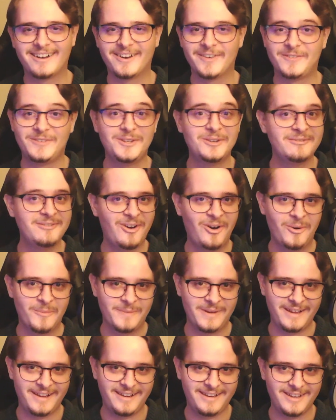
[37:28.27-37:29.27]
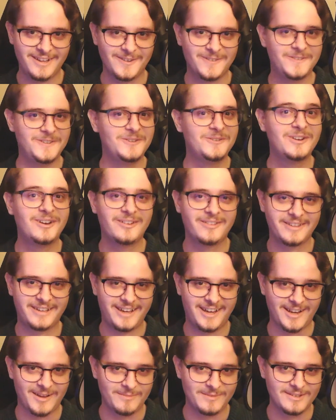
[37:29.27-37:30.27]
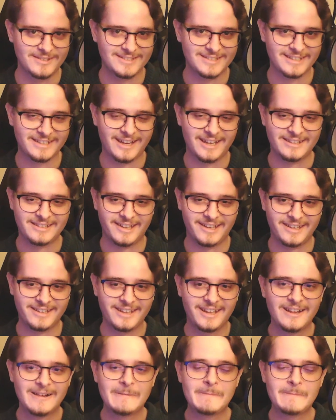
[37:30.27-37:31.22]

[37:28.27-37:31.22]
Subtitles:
If you know me, if you know the kind of music I like,